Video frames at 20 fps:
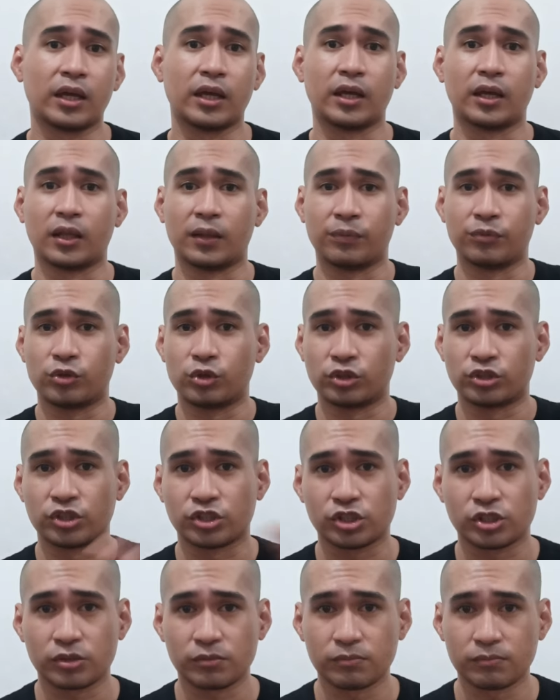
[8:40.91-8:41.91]
and
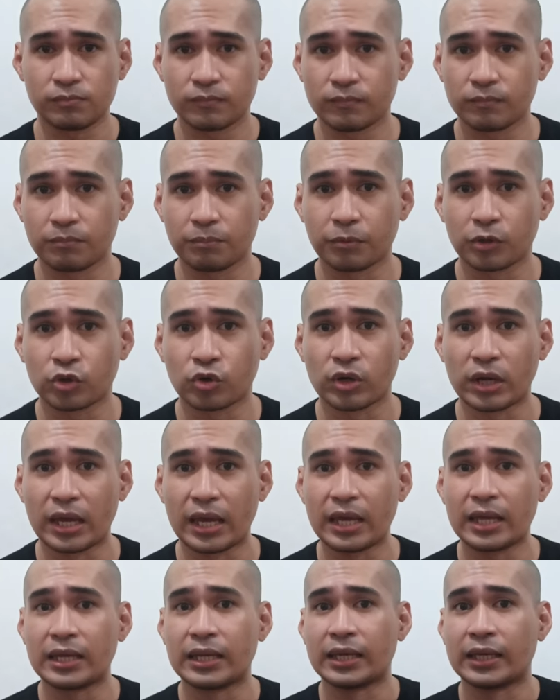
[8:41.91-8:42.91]
you're just
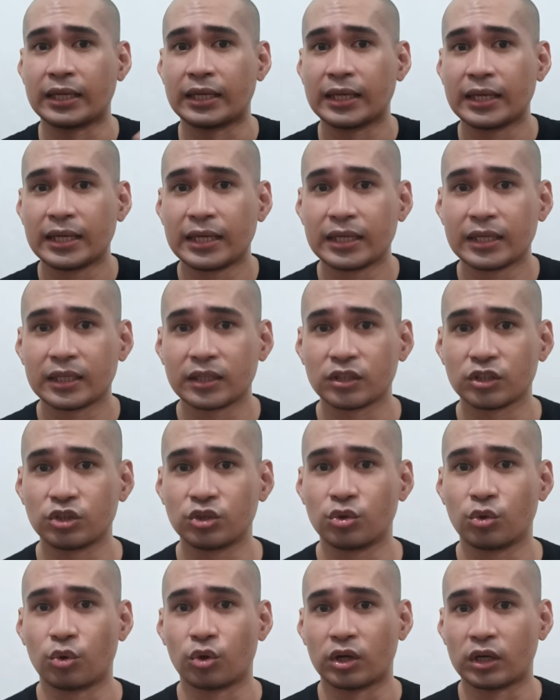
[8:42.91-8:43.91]
creating
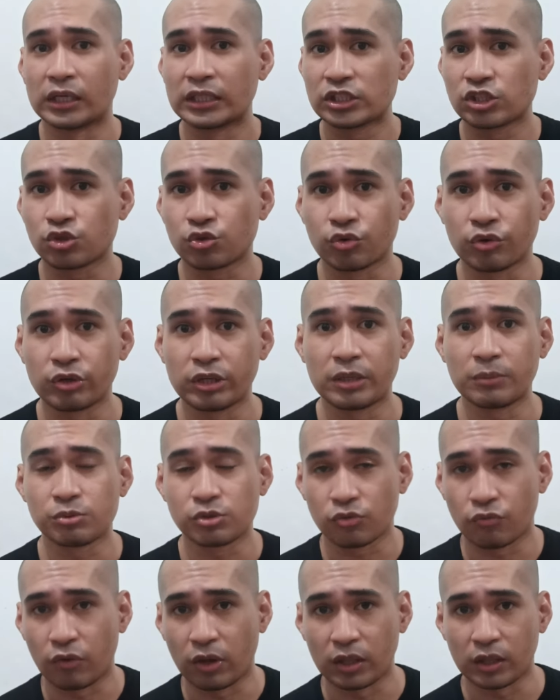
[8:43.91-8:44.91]
your
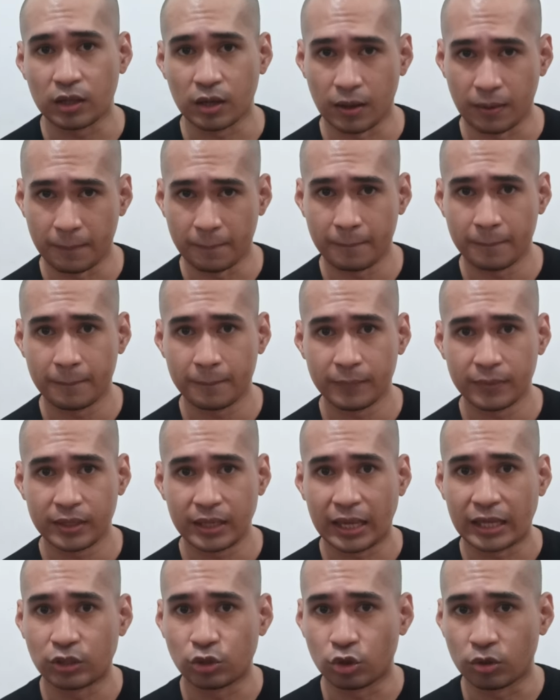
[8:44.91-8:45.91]
streams of income
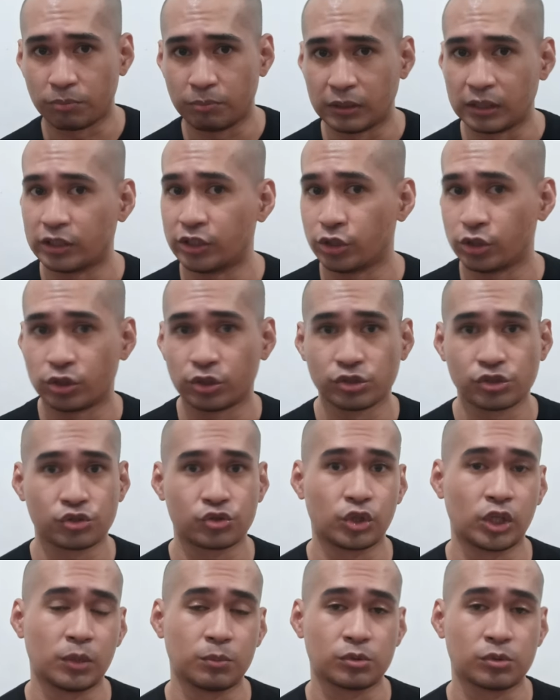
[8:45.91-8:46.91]
and you're building your
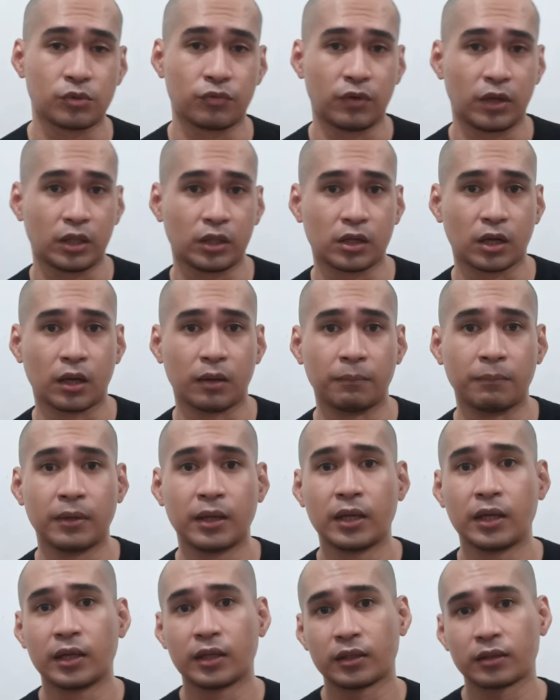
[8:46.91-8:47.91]
streams of
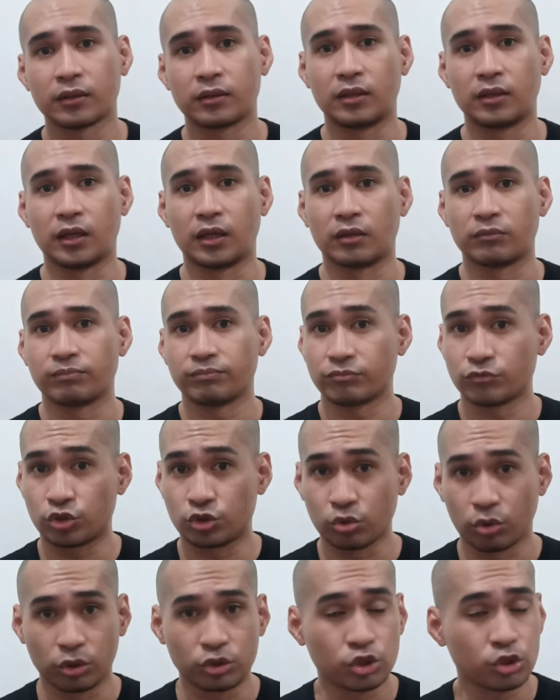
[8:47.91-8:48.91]
income,
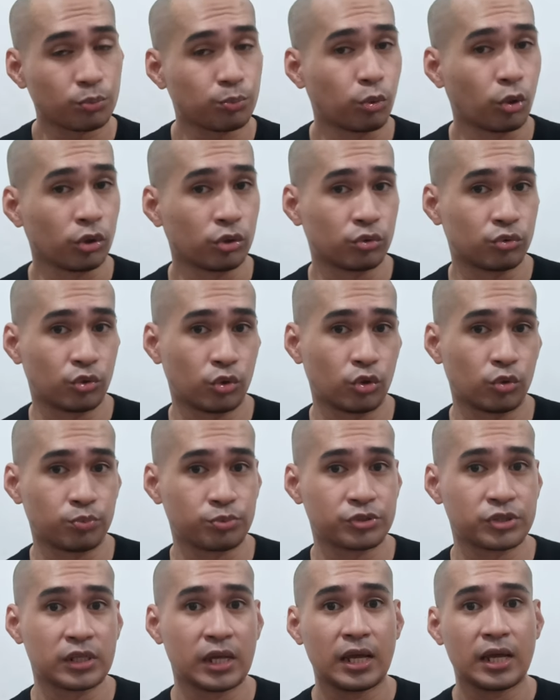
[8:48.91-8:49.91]
then join support
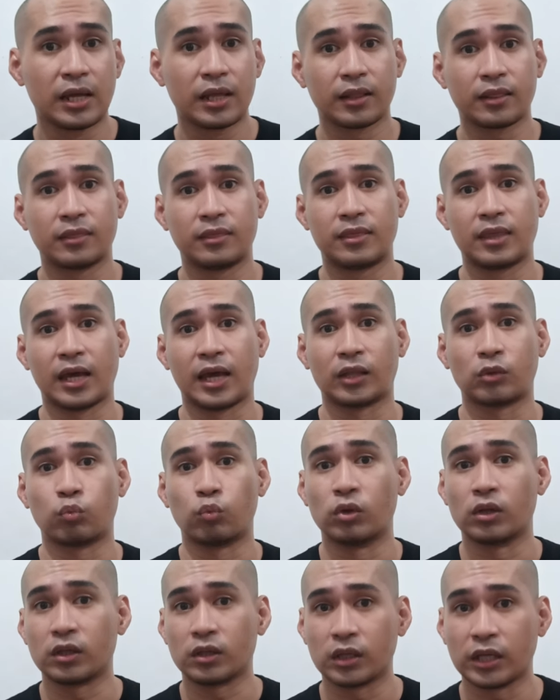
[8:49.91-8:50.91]
groups
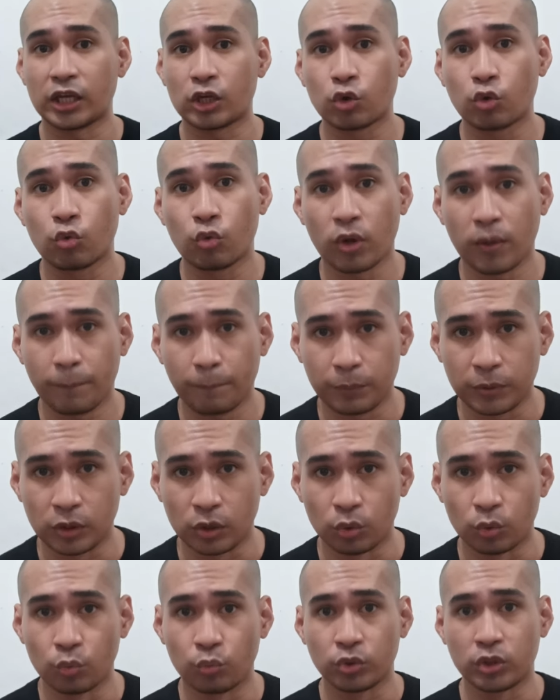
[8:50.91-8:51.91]
that will equip
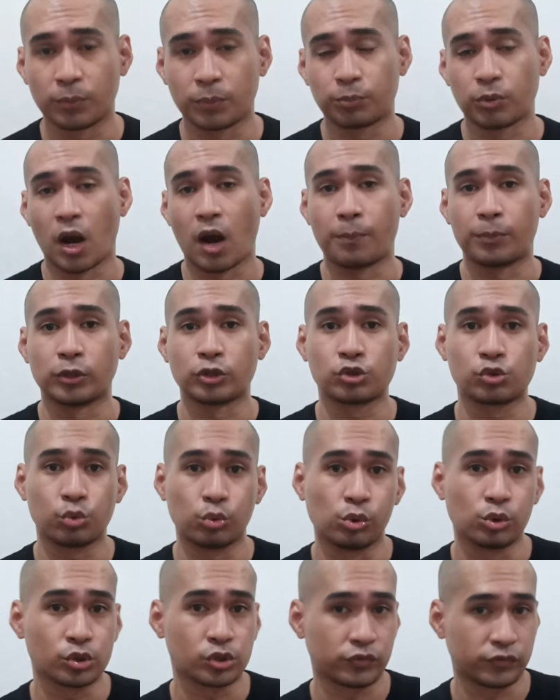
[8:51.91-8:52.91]
you with the proper
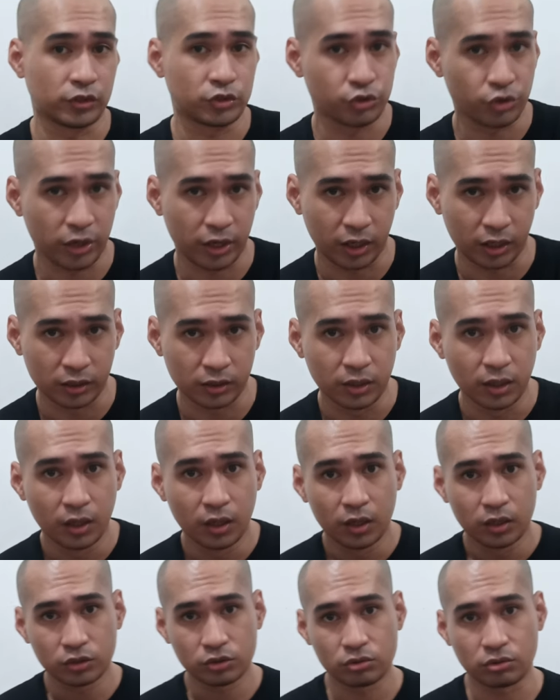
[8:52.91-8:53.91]
tools of the trade
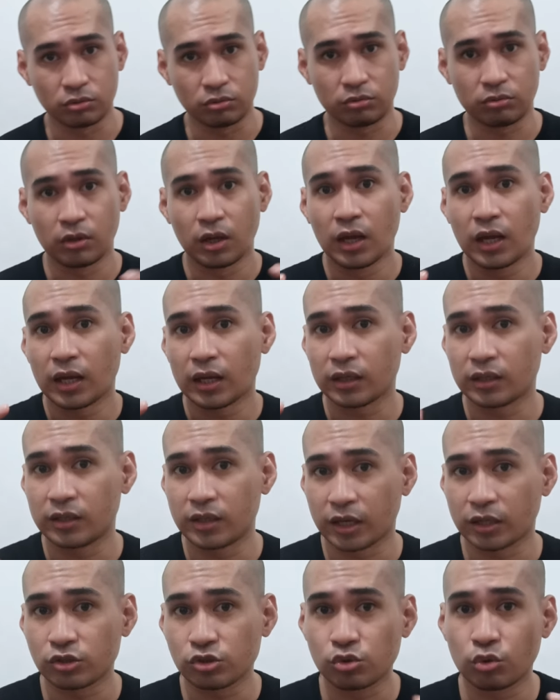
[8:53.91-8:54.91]
to
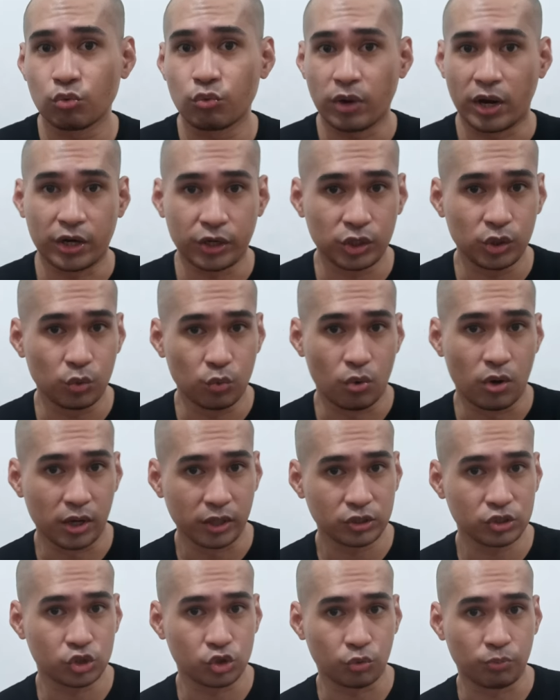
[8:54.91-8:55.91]
get to where you
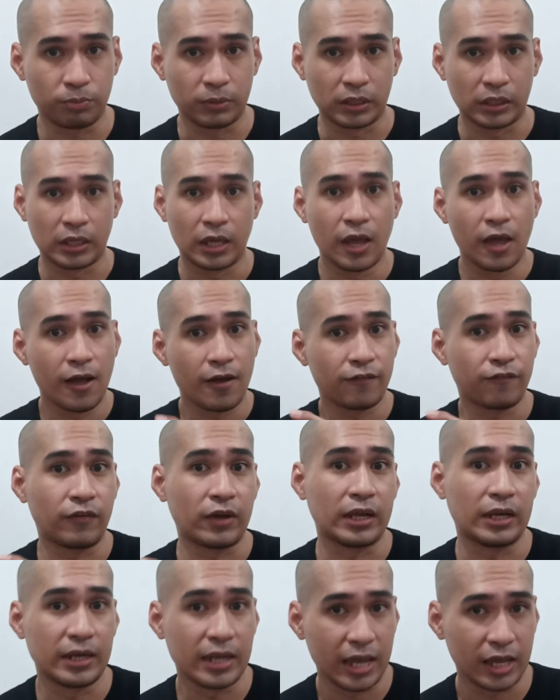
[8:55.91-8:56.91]
want to be
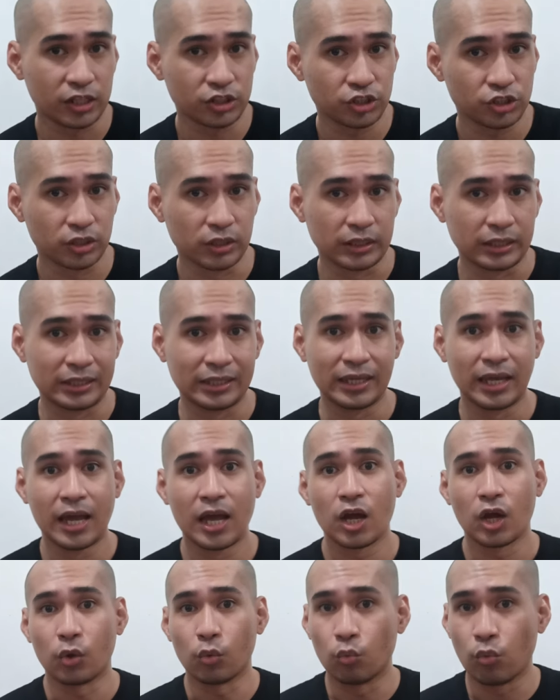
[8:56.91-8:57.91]
financially
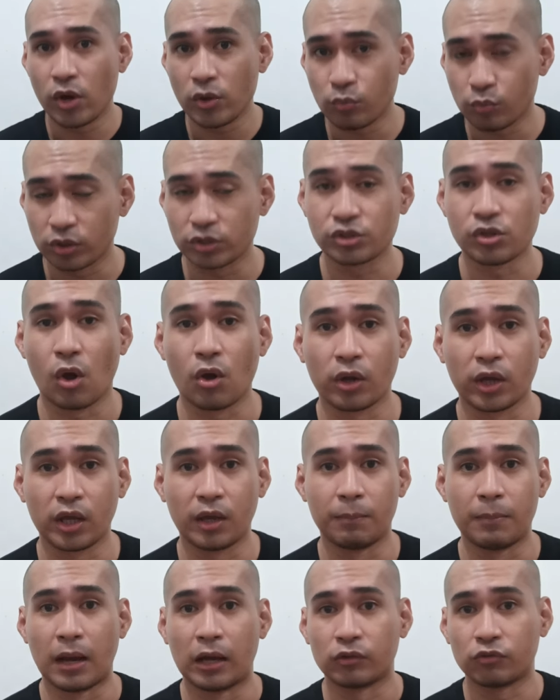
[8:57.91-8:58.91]
when we're
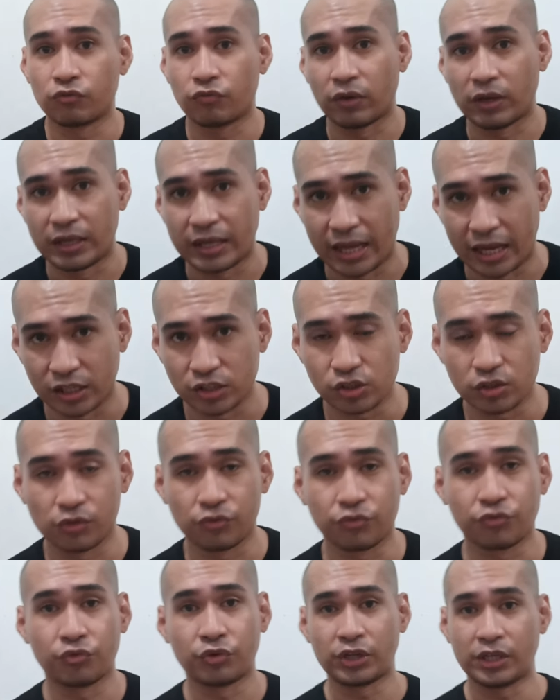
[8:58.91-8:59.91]
talking about
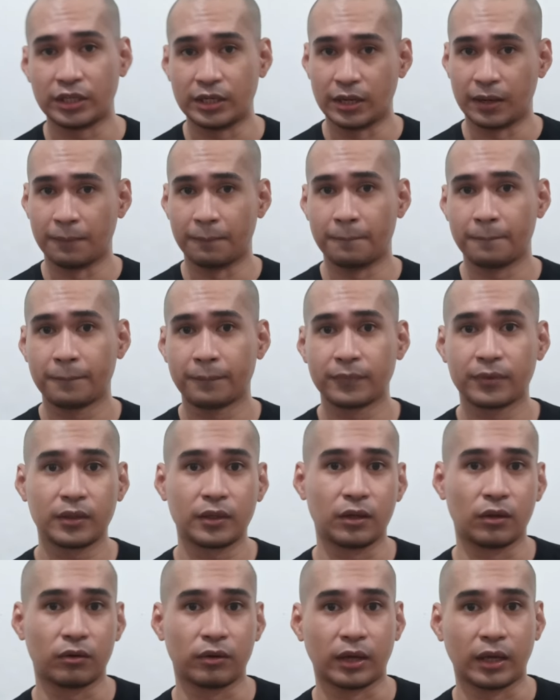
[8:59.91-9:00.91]
financial freedom,
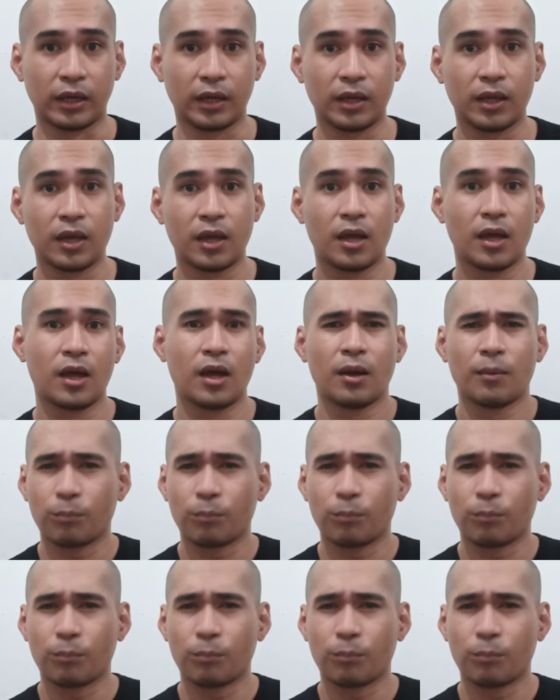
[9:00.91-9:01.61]
okay?